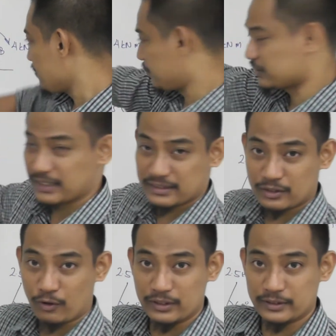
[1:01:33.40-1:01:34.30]
because there is a
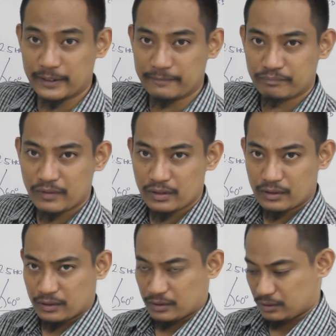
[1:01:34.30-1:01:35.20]
collar, right?
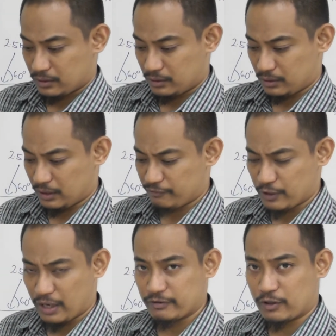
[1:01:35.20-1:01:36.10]
If
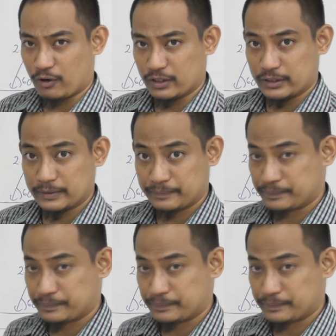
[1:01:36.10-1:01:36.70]
you have a collar